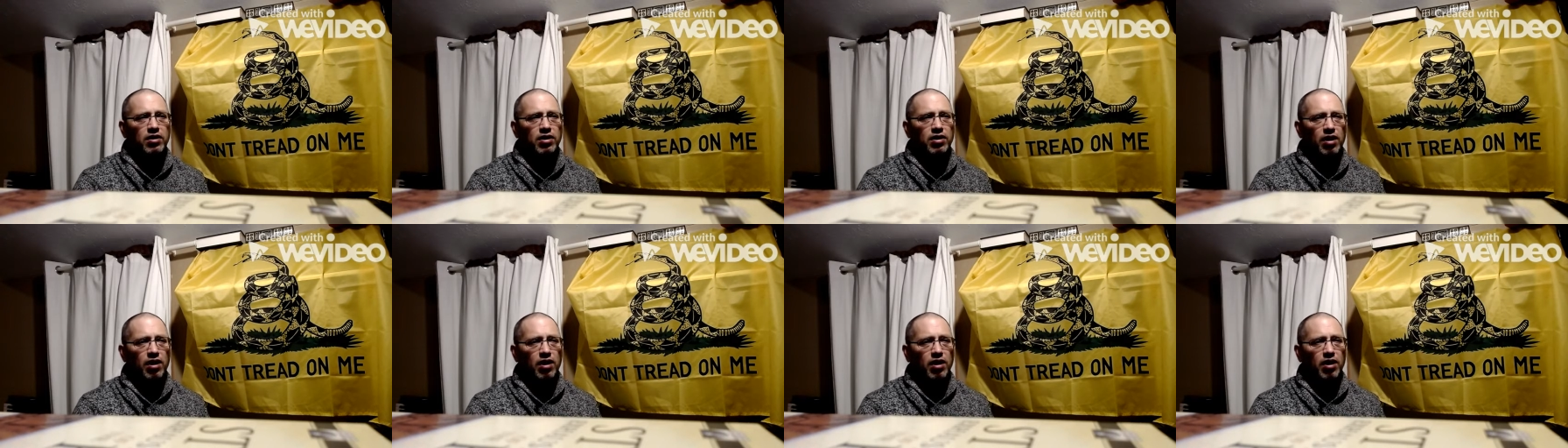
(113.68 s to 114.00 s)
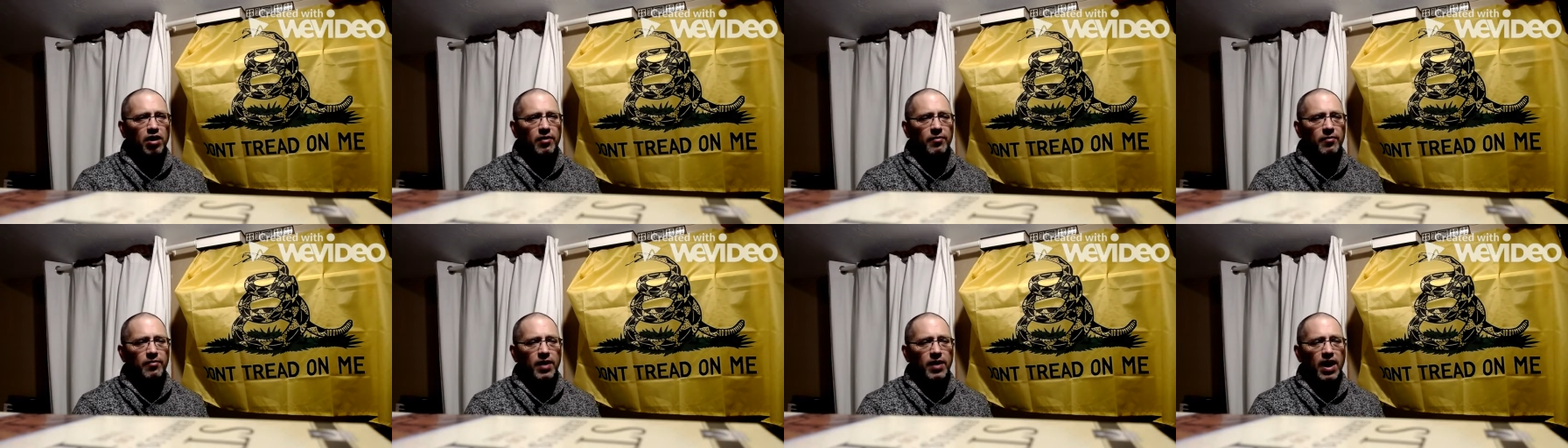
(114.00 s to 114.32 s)

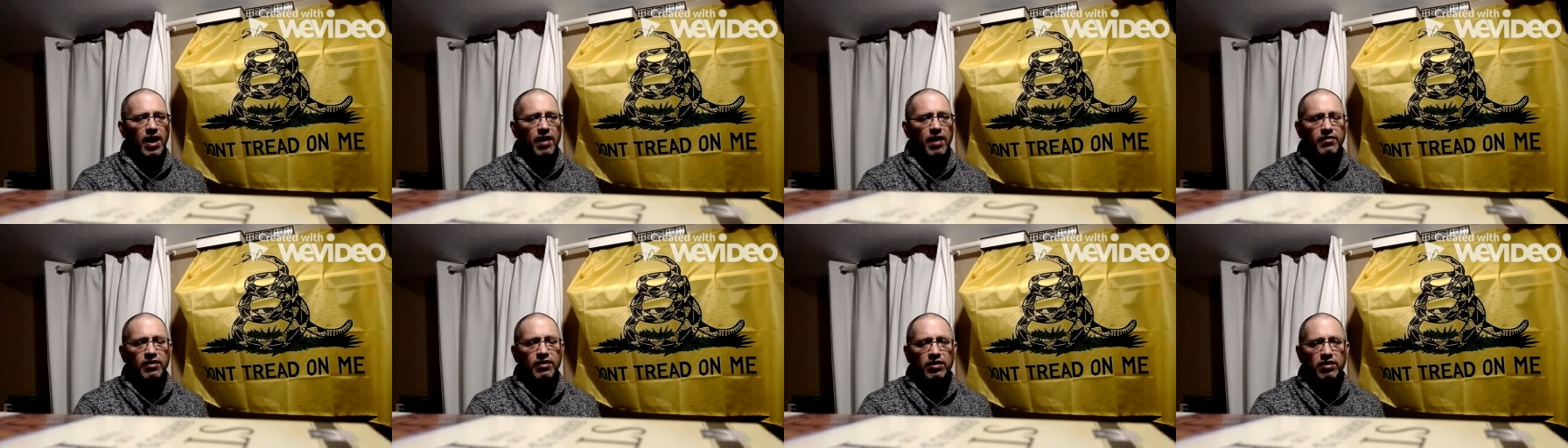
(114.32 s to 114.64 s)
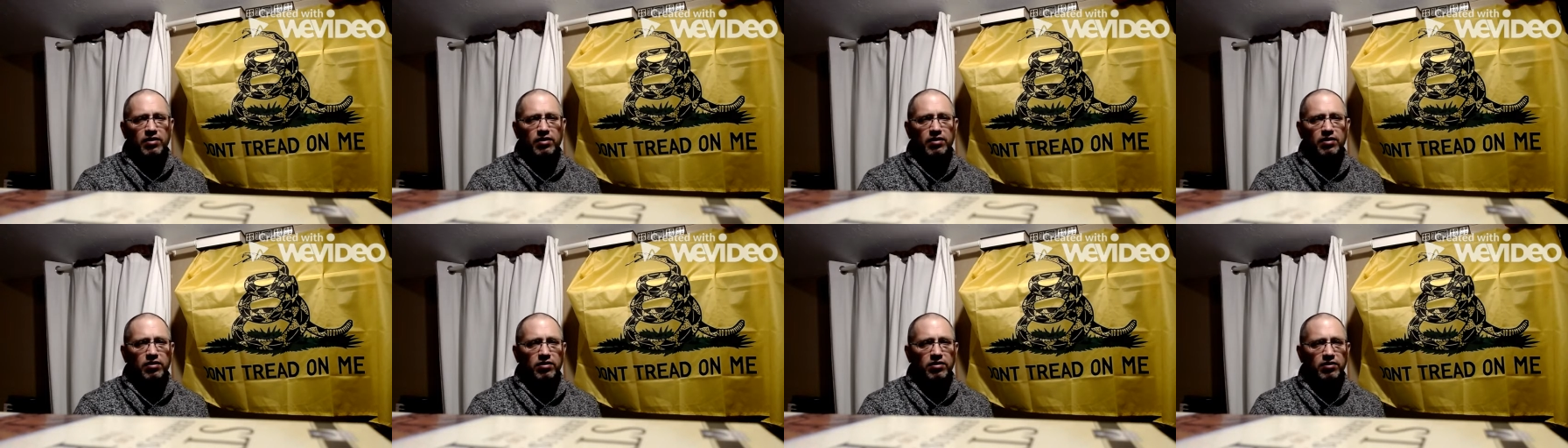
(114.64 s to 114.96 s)
um, having
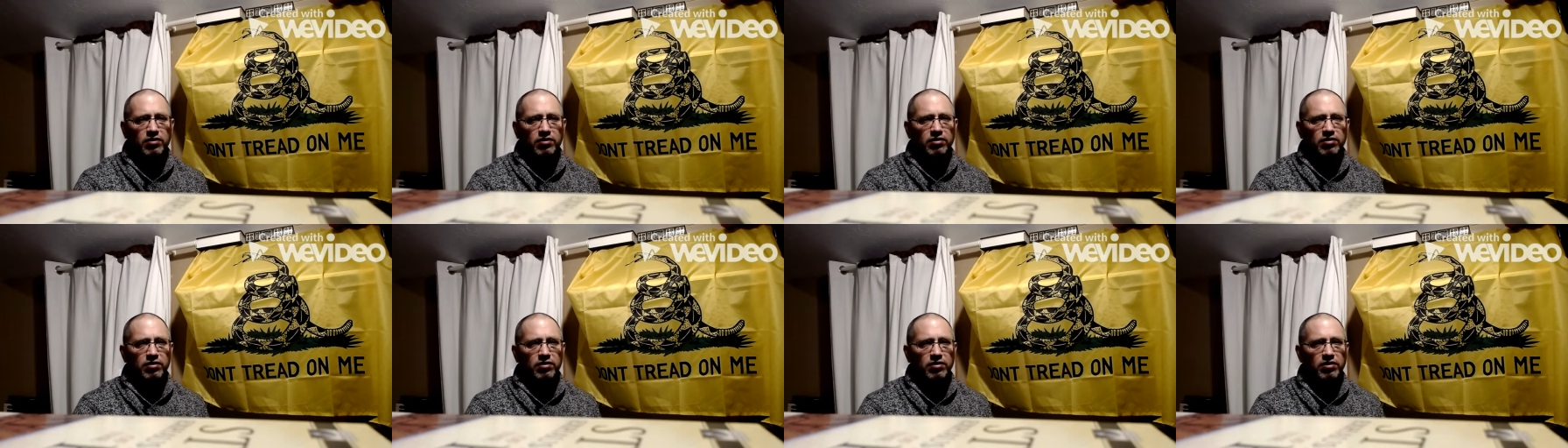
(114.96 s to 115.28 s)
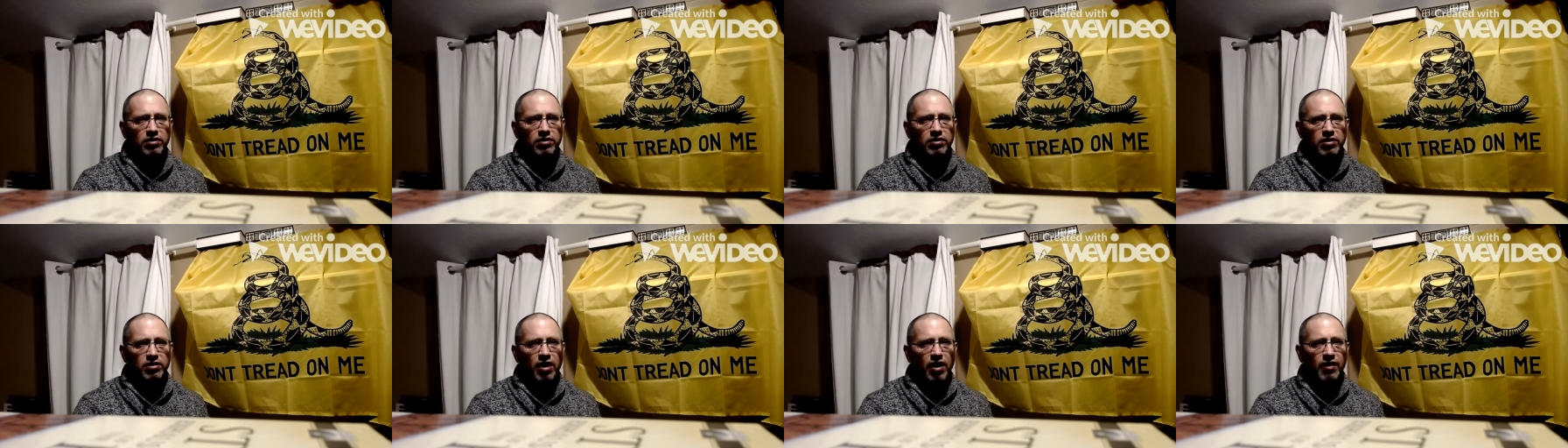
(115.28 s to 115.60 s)
the,
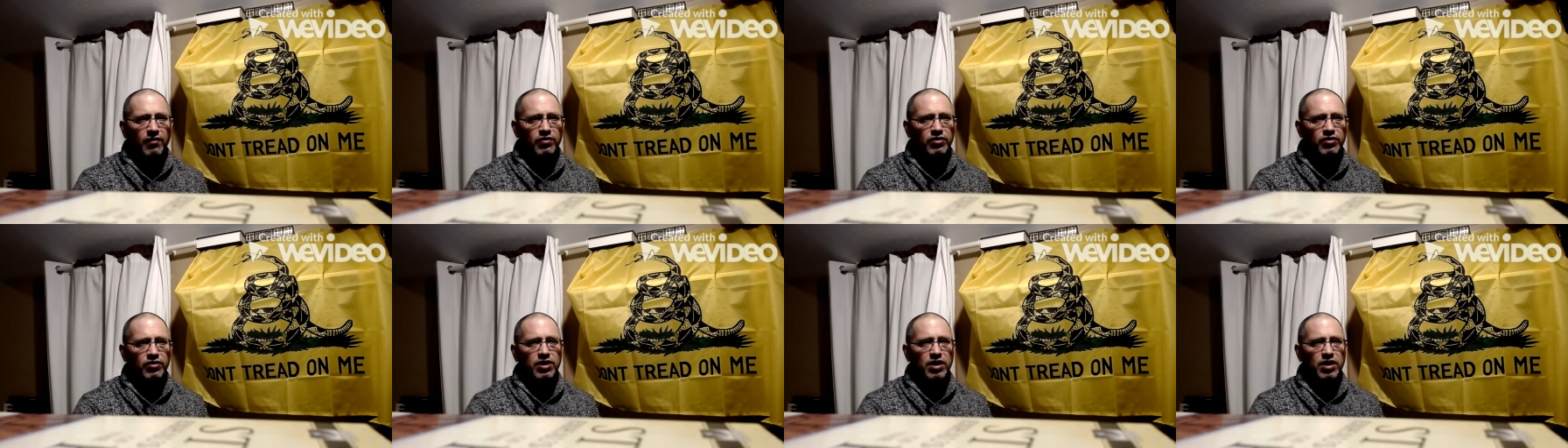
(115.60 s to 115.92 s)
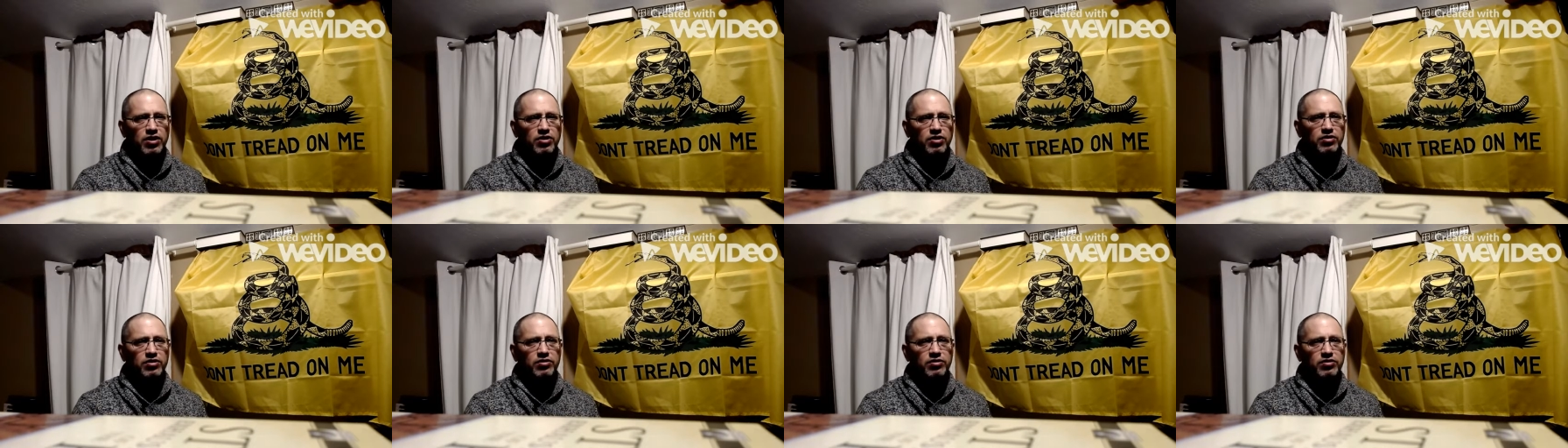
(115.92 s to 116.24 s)
the,
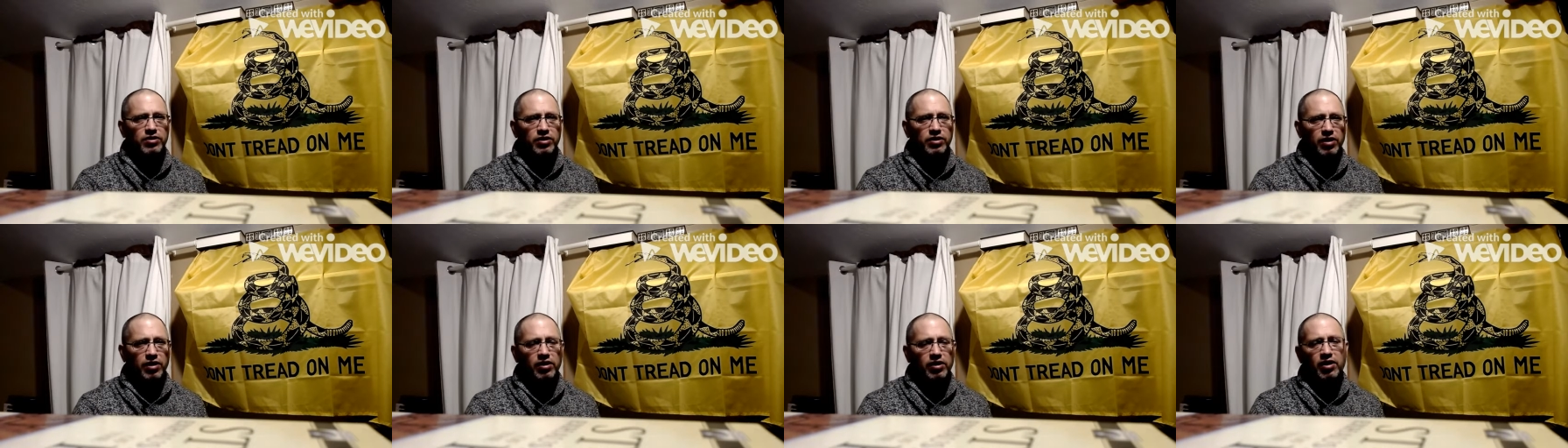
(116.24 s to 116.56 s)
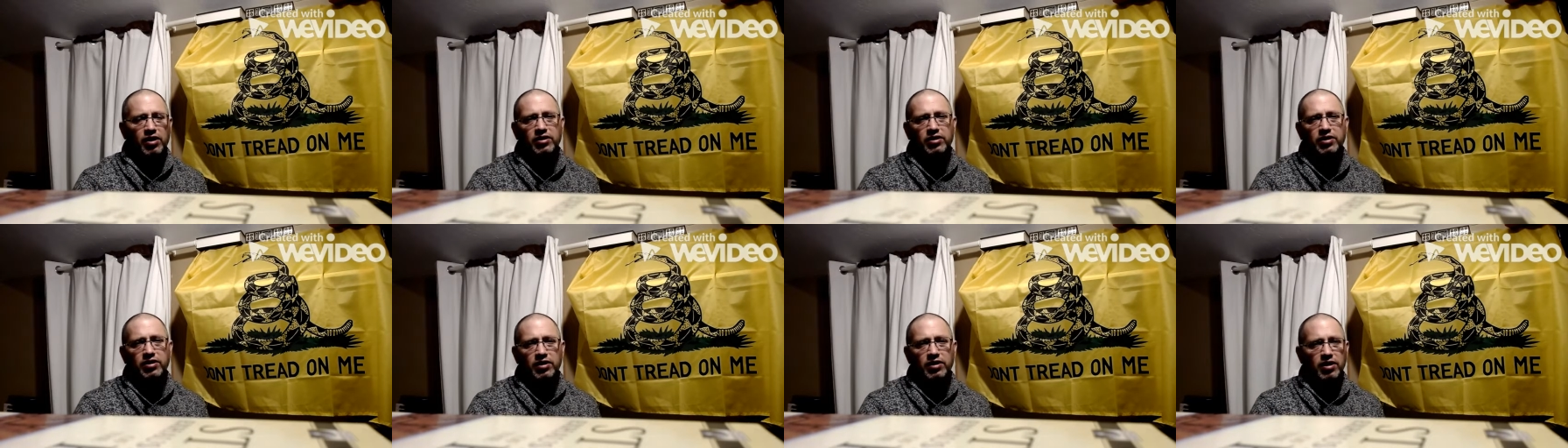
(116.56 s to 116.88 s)
conversations and
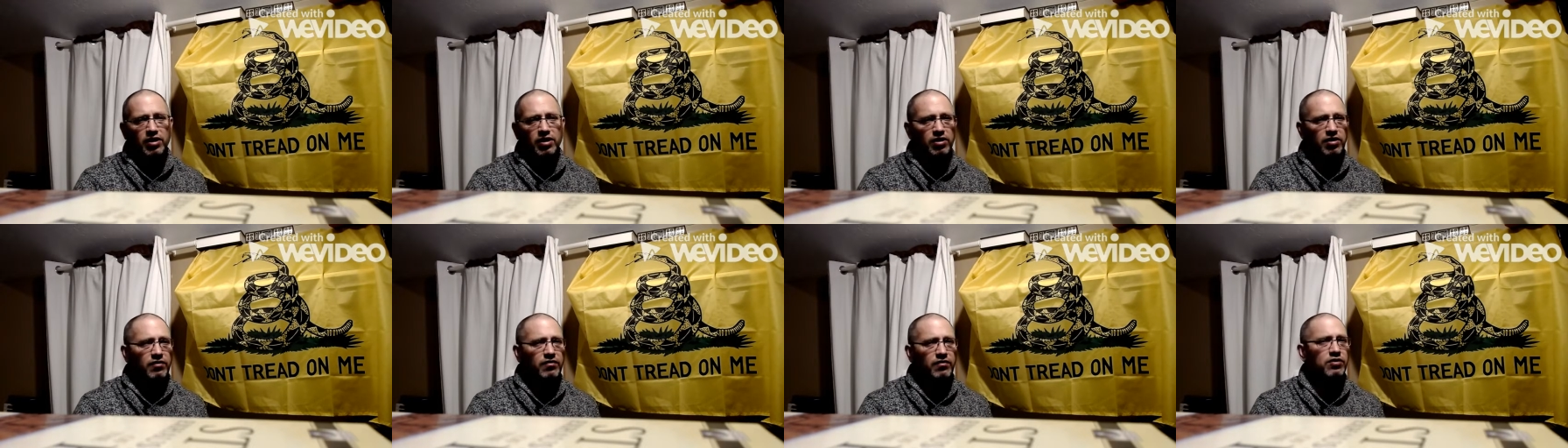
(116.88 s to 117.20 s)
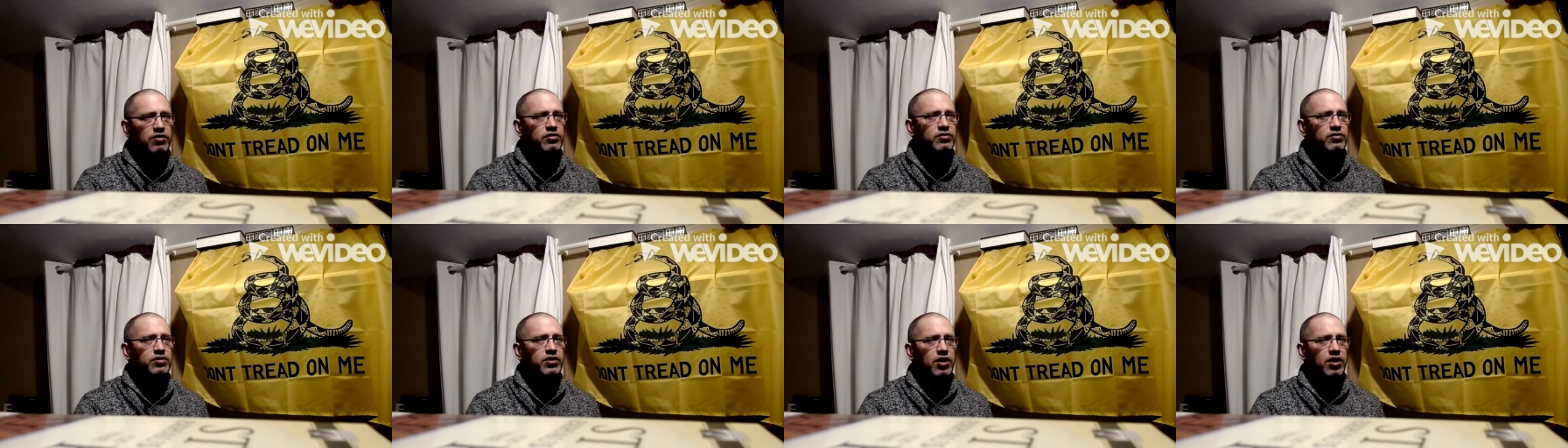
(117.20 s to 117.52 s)
conducting the
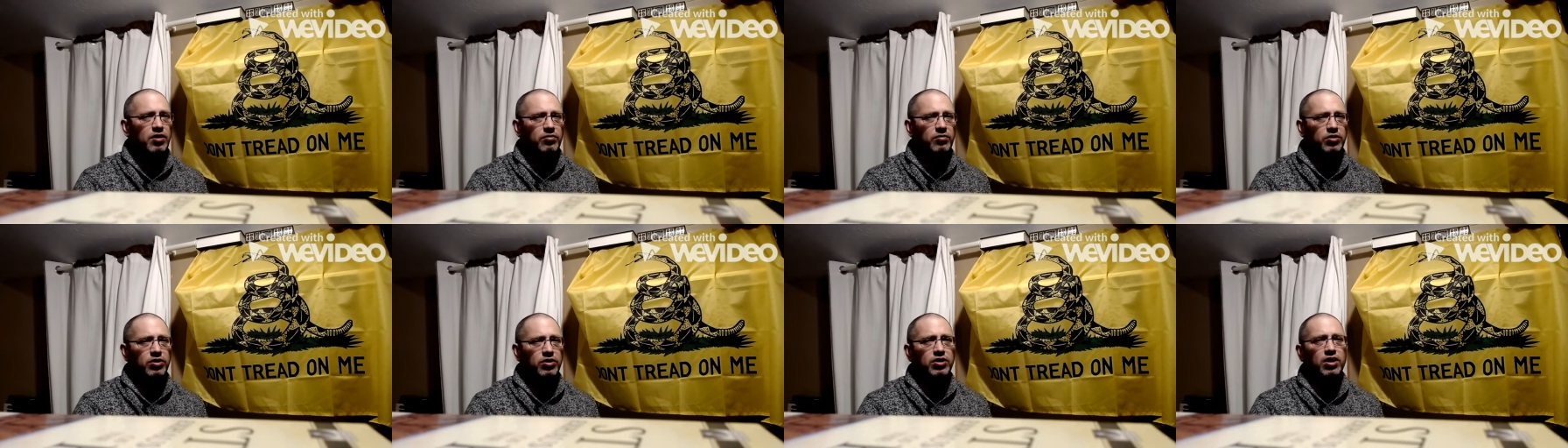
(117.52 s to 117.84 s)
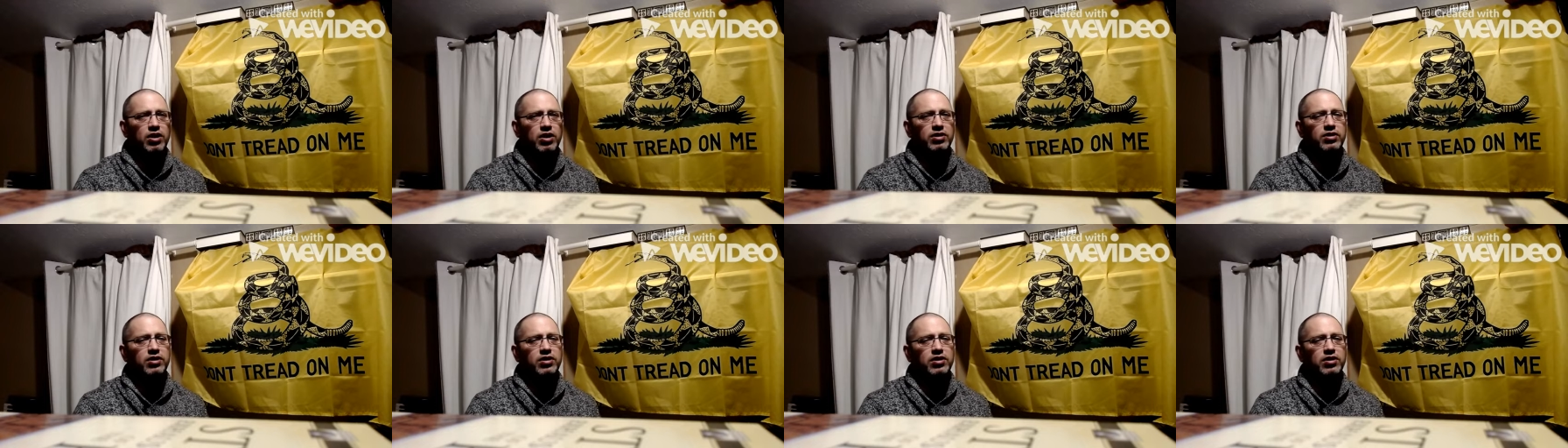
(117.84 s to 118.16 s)
interviews that I'm
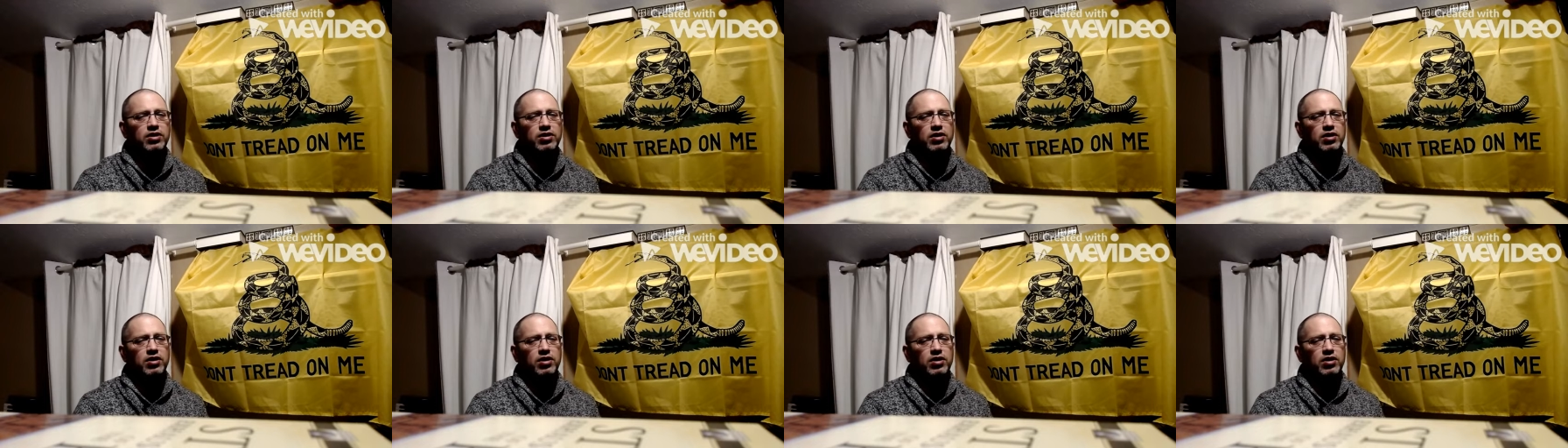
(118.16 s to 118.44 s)
conducting.